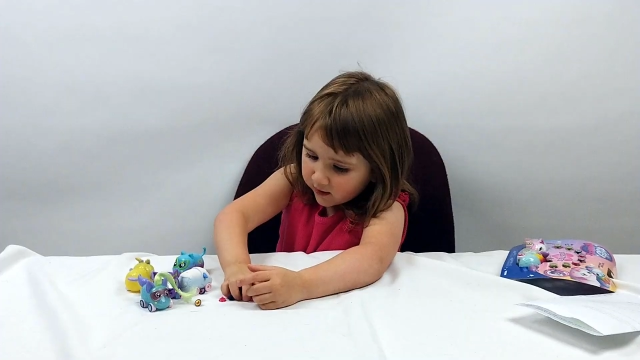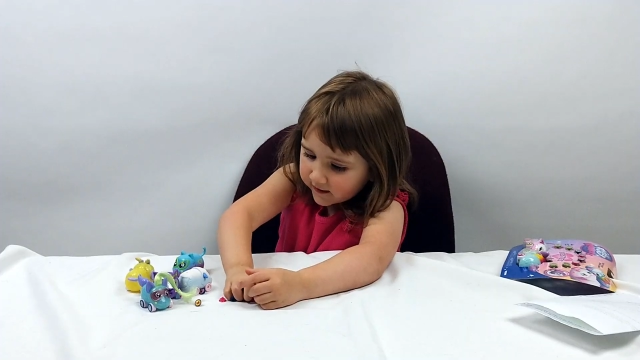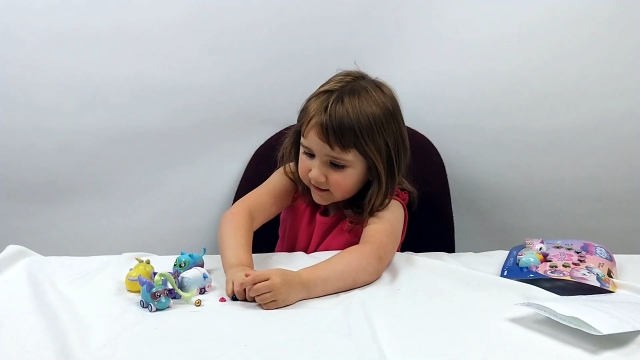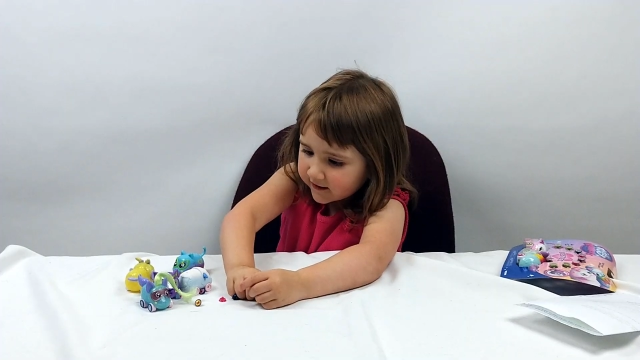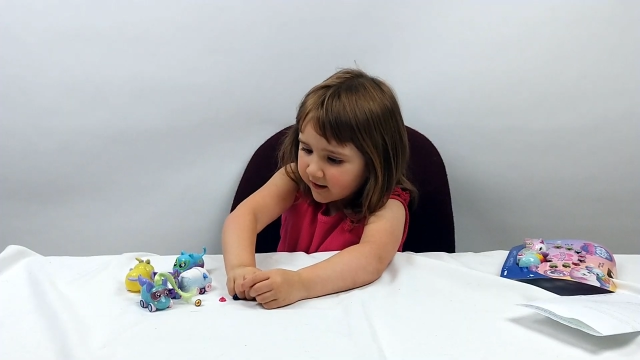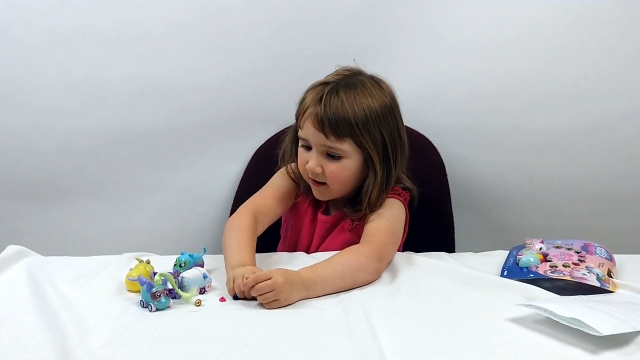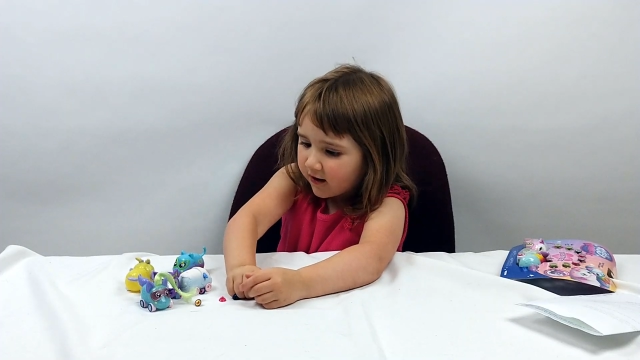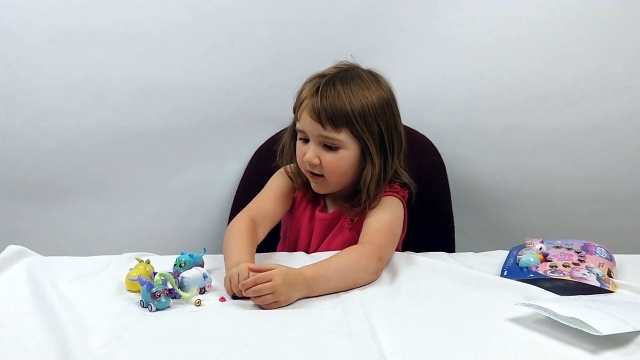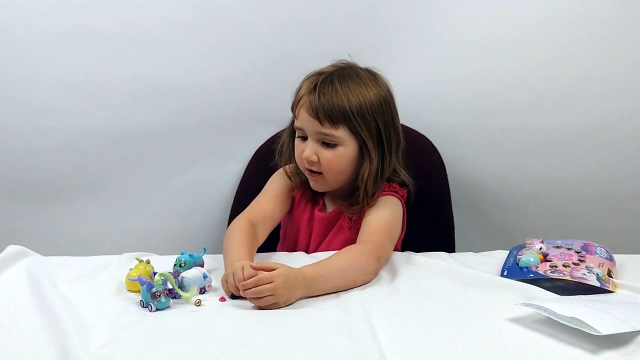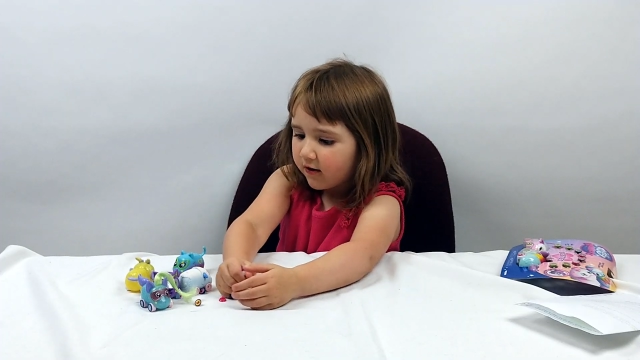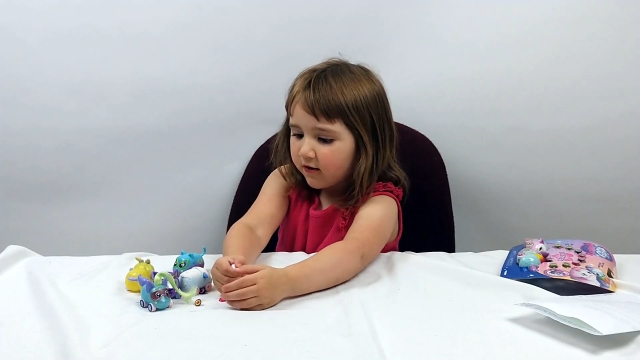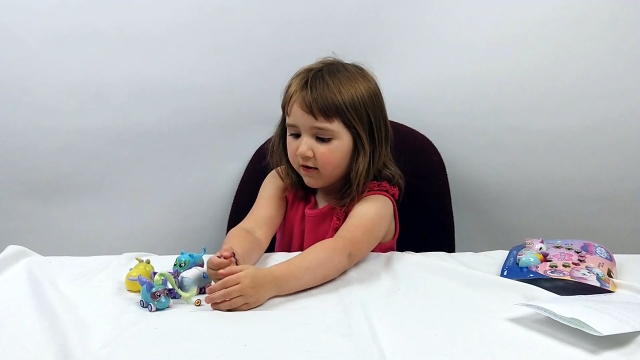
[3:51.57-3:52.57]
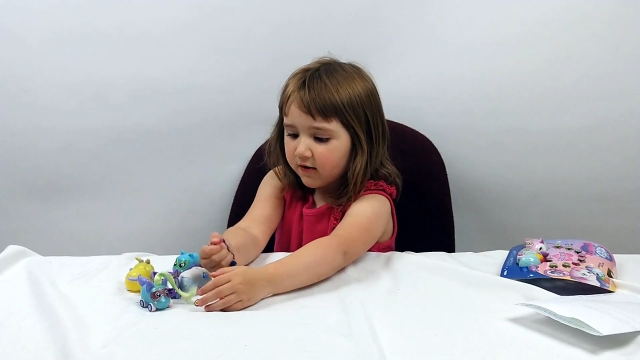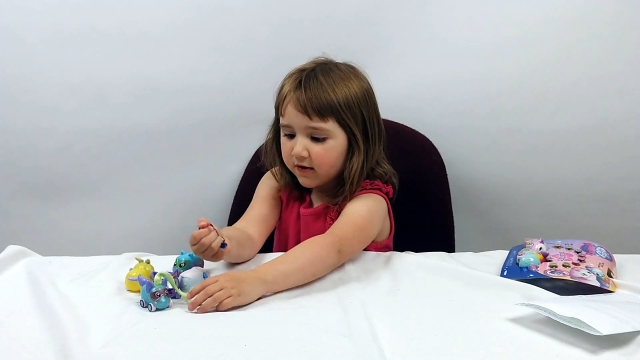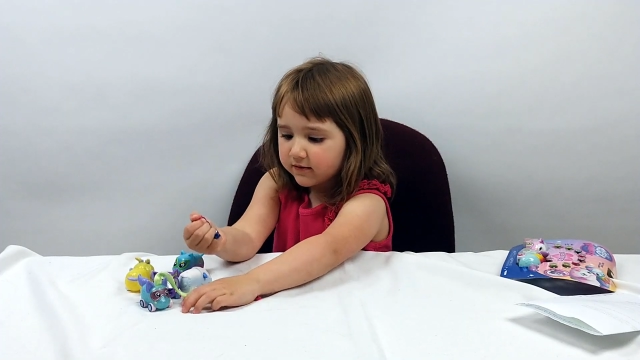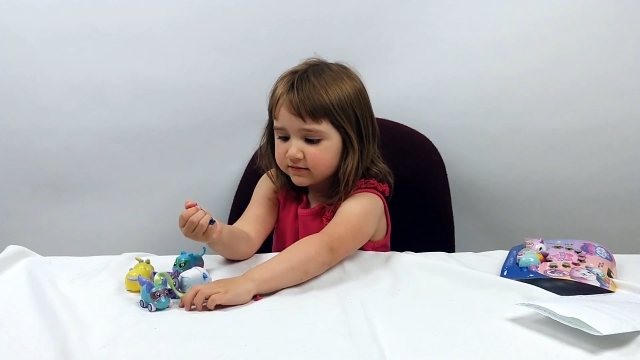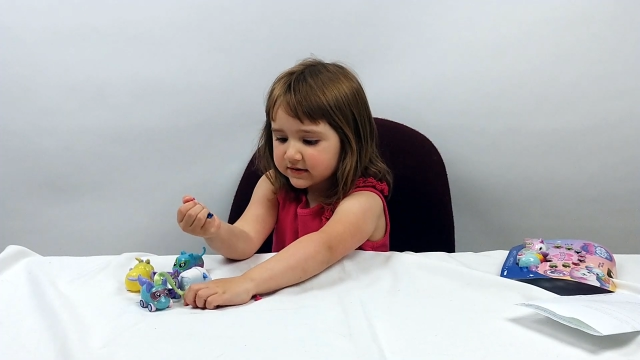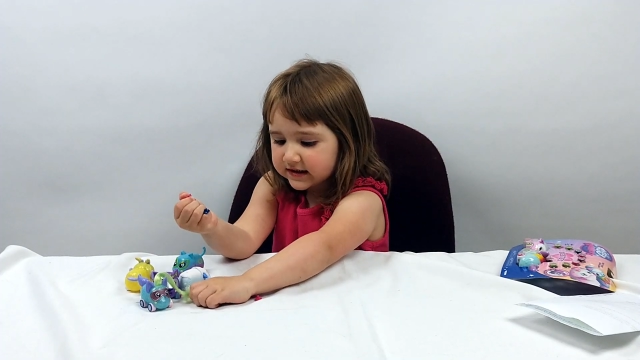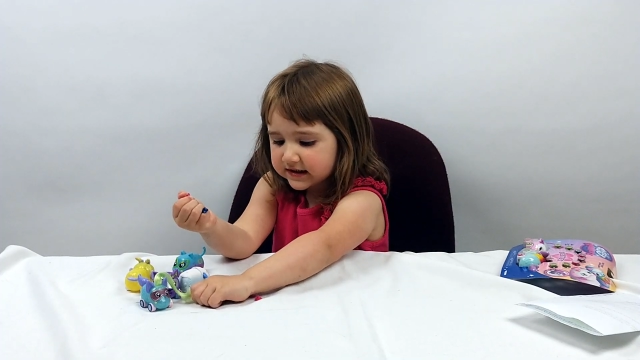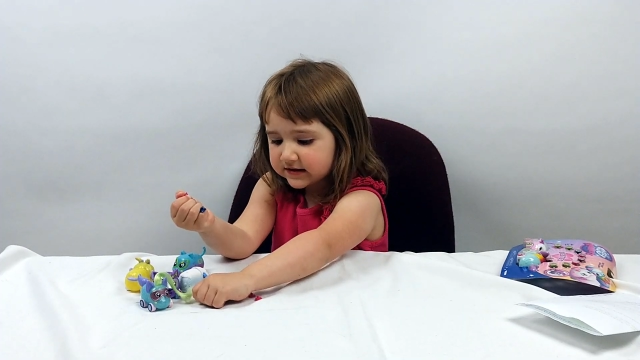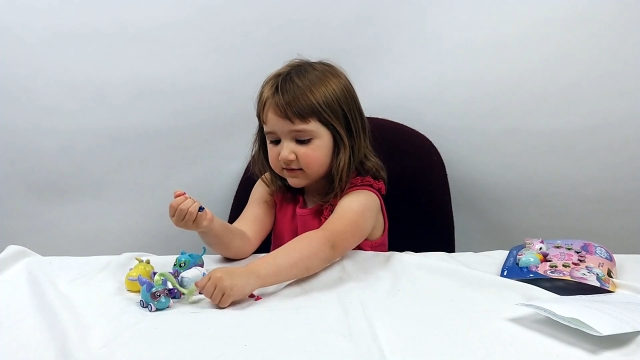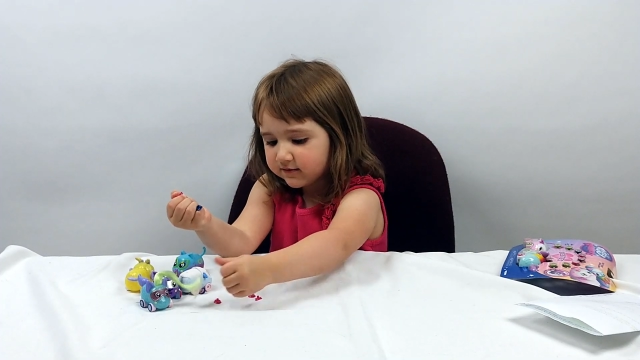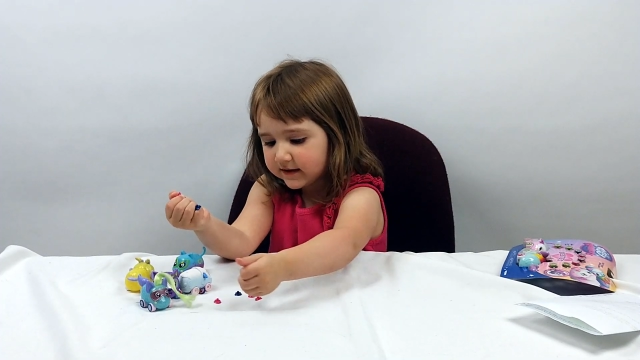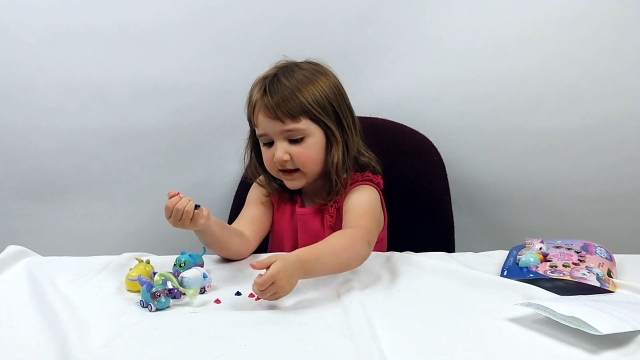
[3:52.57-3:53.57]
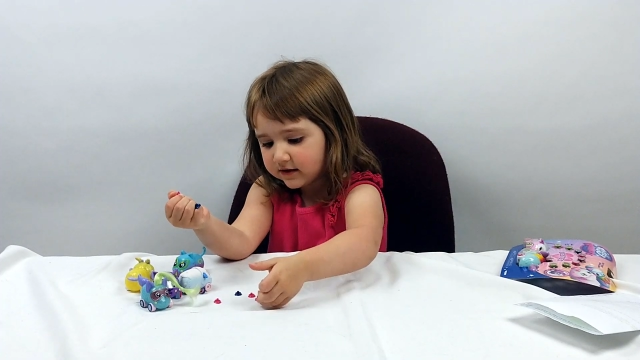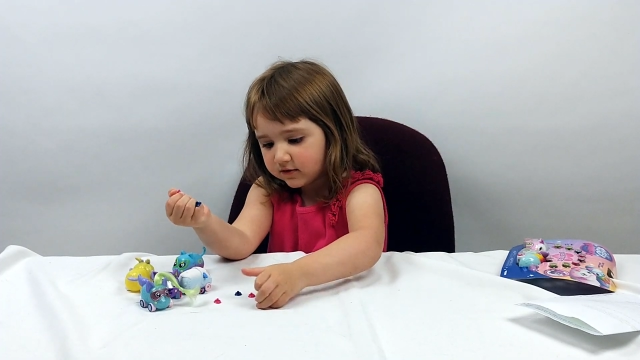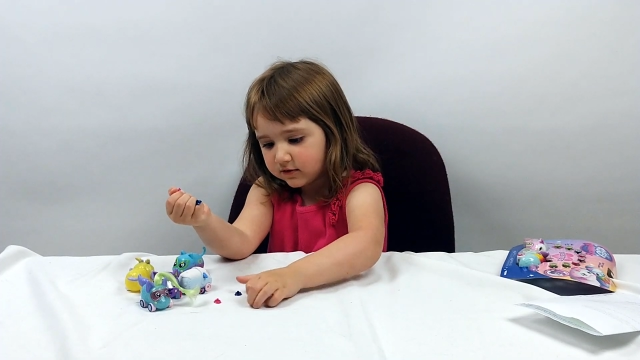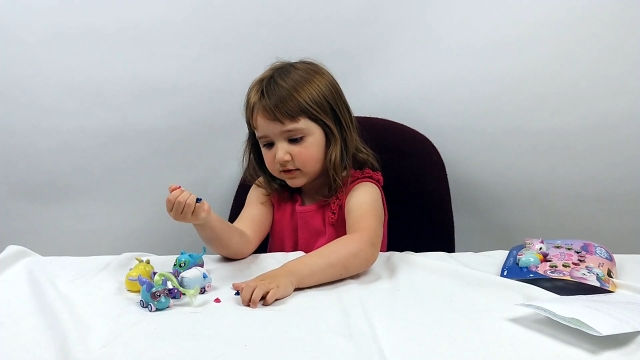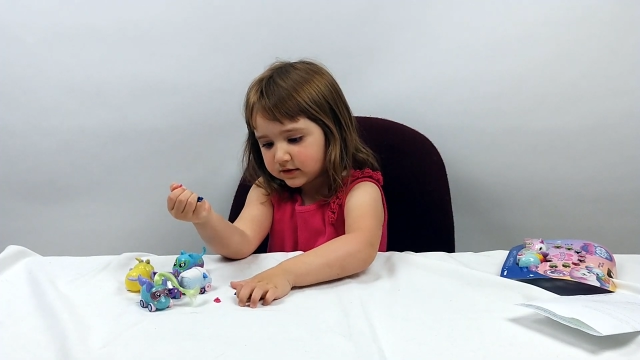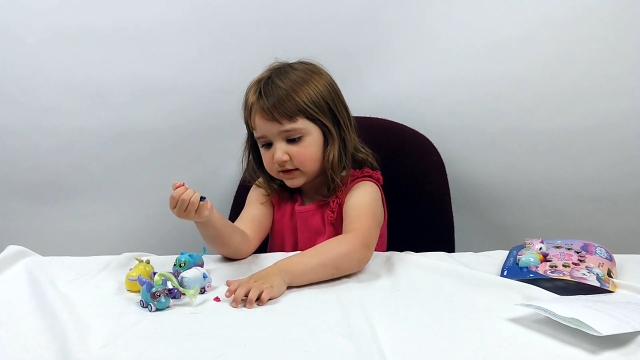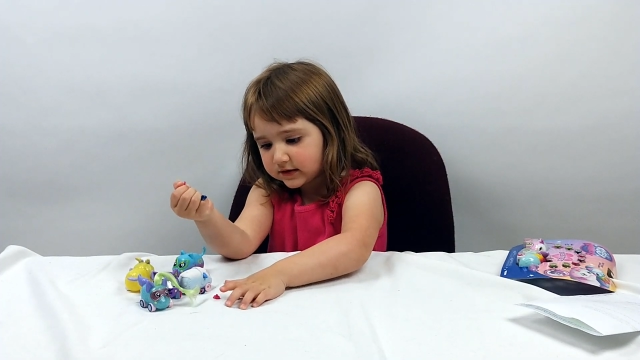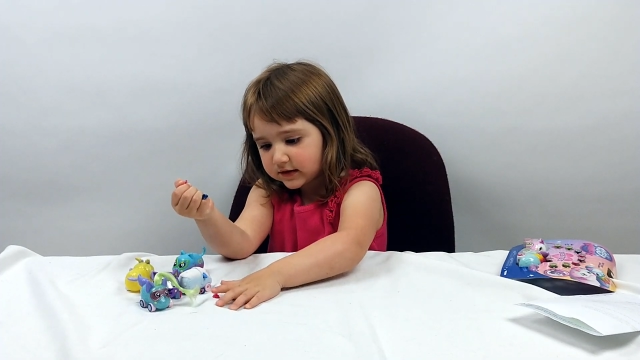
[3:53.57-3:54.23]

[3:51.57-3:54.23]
Look at all these wheels.